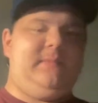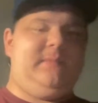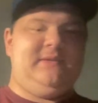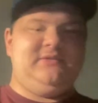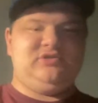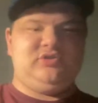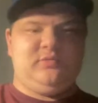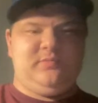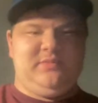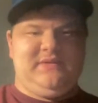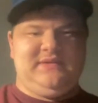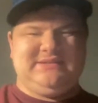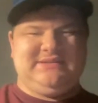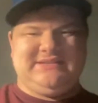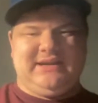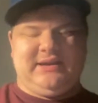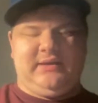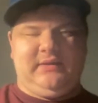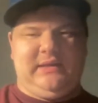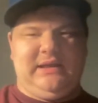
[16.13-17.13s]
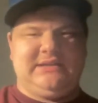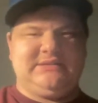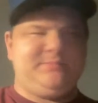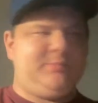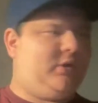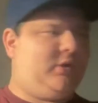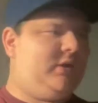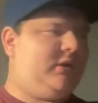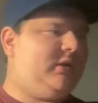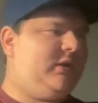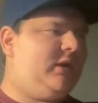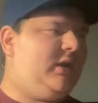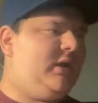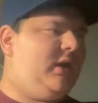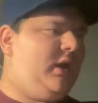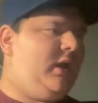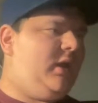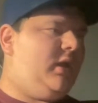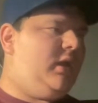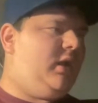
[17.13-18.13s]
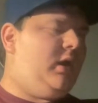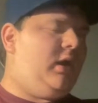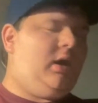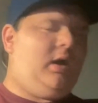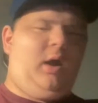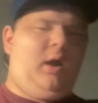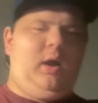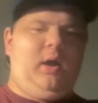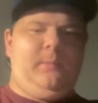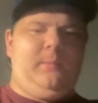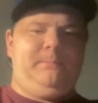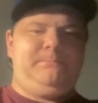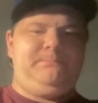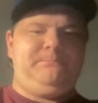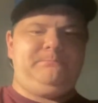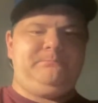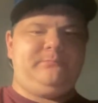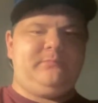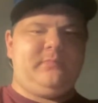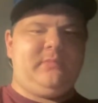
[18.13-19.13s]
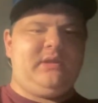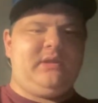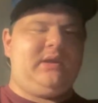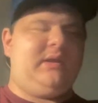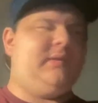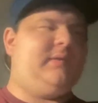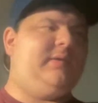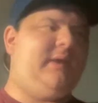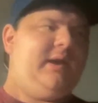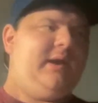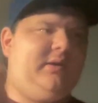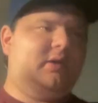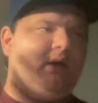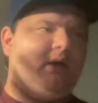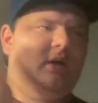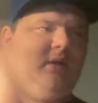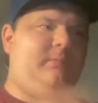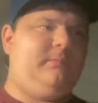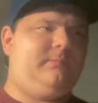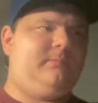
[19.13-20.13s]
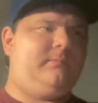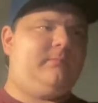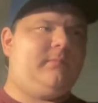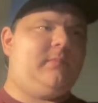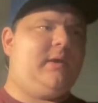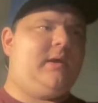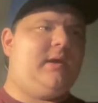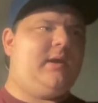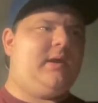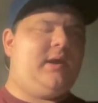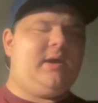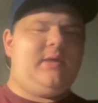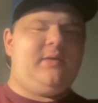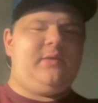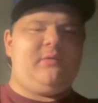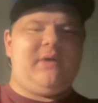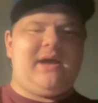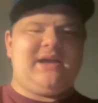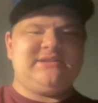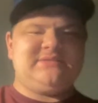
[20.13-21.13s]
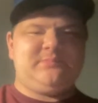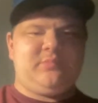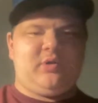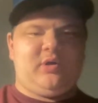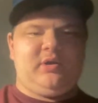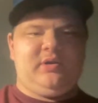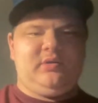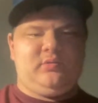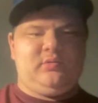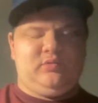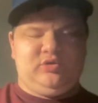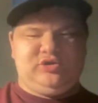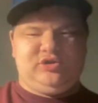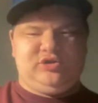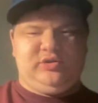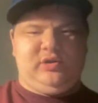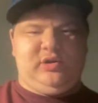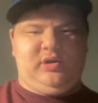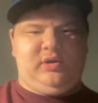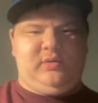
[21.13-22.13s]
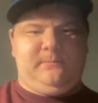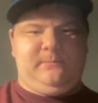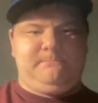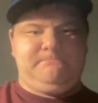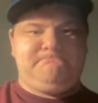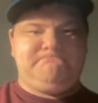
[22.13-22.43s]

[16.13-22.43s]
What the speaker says: This would be the second last part. Then the last part, which uh,